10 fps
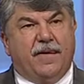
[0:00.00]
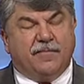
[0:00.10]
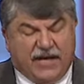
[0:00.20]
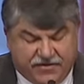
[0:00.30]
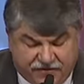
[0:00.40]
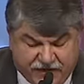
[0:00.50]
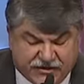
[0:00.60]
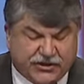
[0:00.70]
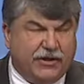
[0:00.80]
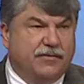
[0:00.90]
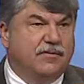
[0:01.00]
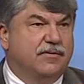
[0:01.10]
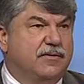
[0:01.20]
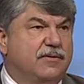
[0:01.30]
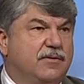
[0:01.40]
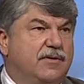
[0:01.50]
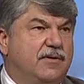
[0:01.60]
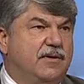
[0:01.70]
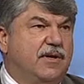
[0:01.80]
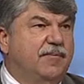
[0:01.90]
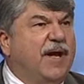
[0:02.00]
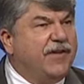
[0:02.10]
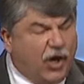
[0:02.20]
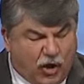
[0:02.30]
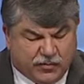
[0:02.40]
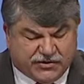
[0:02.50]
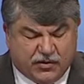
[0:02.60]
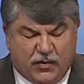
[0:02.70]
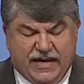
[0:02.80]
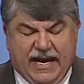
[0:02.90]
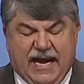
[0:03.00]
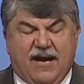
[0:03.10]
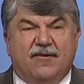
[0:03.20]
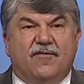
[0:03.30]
by the vision, and by the hopes that we have.